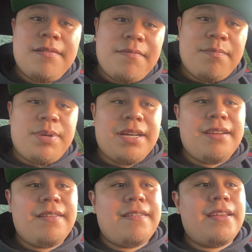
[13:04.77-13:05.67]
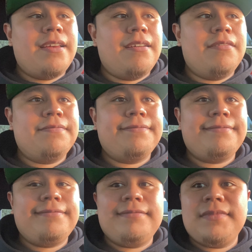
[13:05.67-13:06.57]
But, you know,
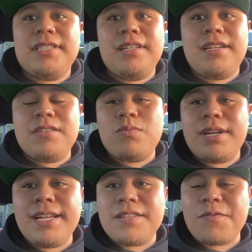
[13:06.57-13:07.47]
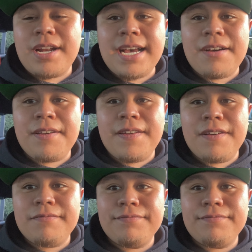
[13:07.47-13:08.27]
it is what it is for now, you know?